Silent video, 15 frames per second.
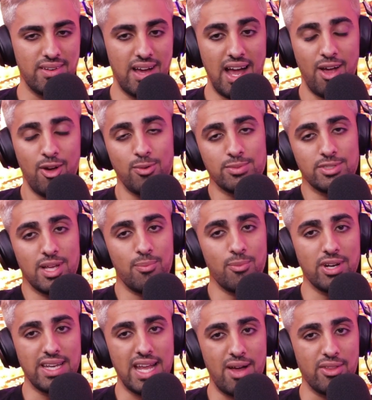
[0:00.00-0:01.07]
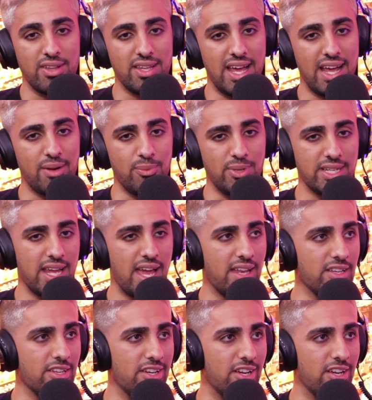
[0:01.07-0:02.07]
I hope somewhere down the line we can,